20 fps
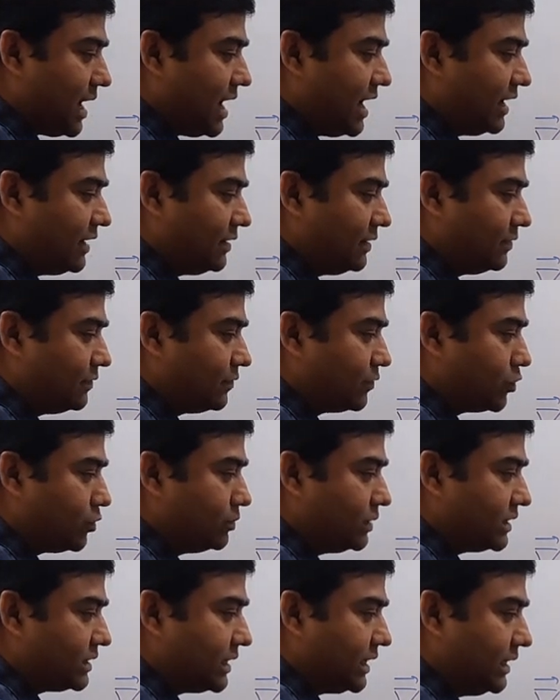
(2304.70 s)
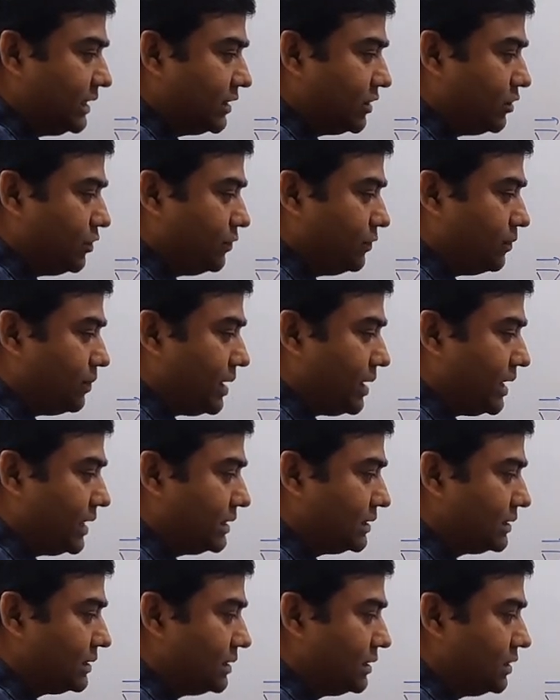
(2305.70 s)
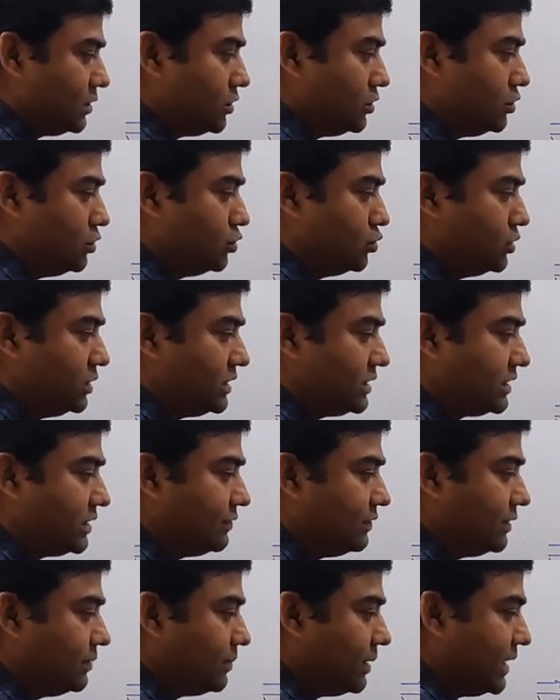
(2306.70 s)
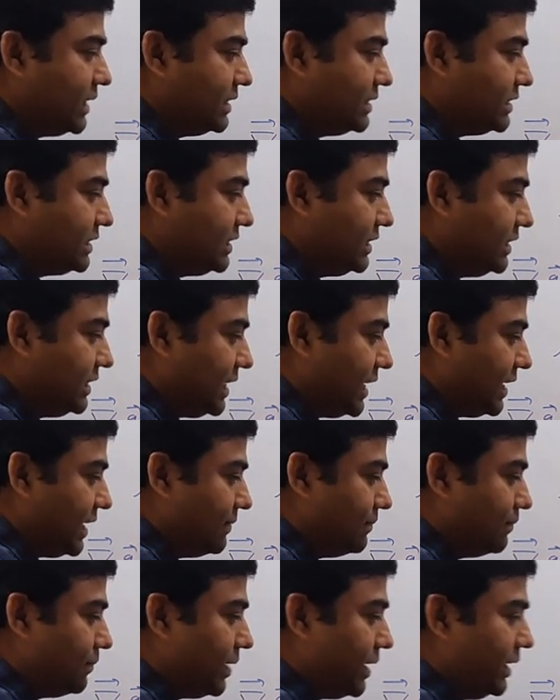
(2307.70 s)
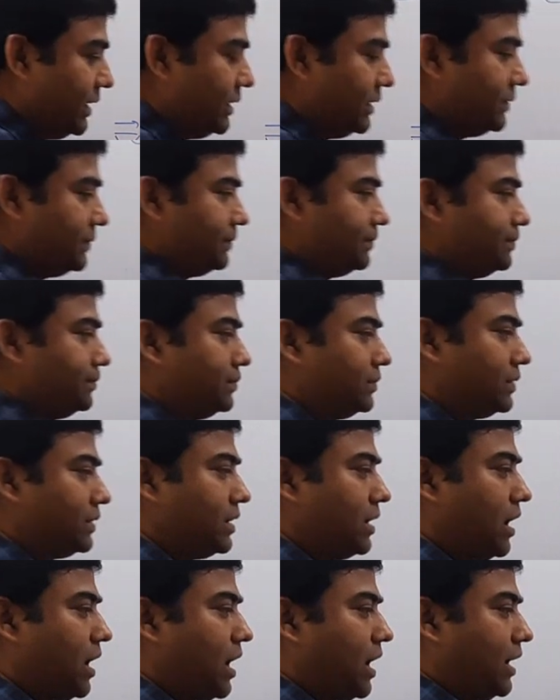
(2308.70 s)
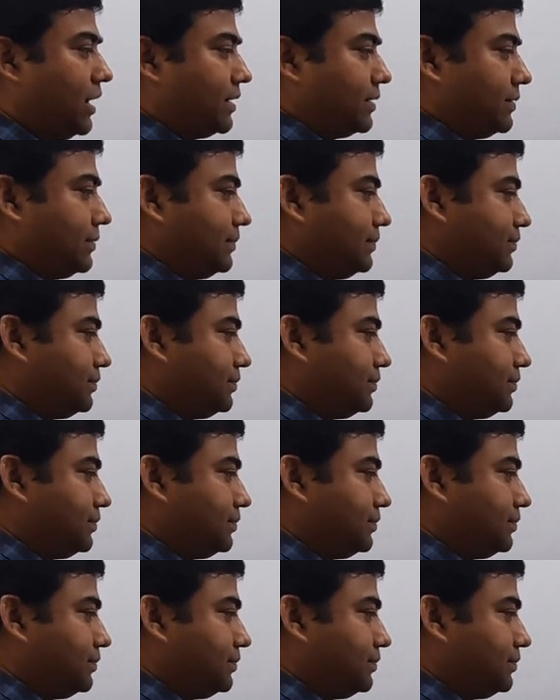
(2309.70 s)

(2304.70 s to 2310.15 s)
r from the center of mass, U is given by Gm by R.